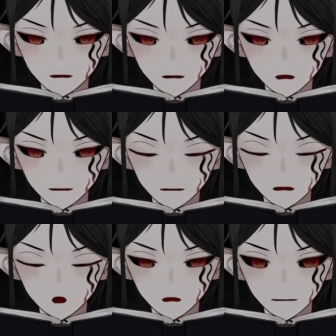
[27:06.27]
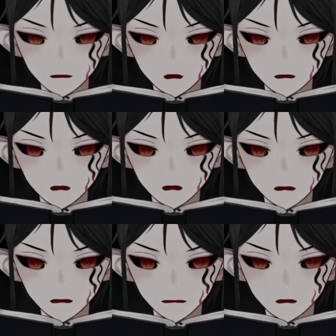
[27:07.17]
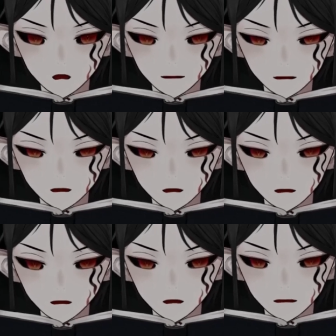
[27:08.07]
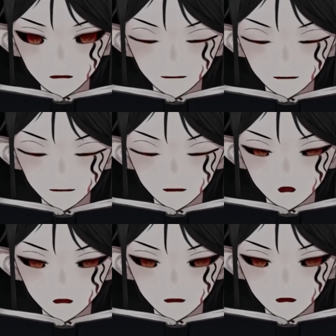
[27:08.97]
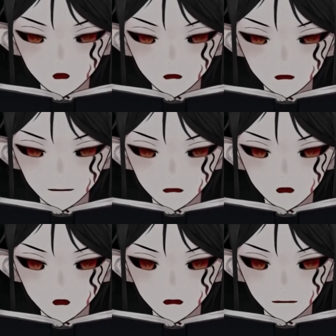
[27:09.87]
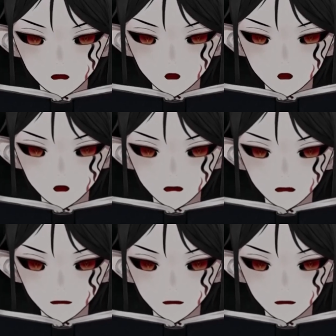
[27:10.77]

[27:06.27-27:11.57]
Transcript: He liked to try and play it cool, but he was a scaredy cat at the core of it all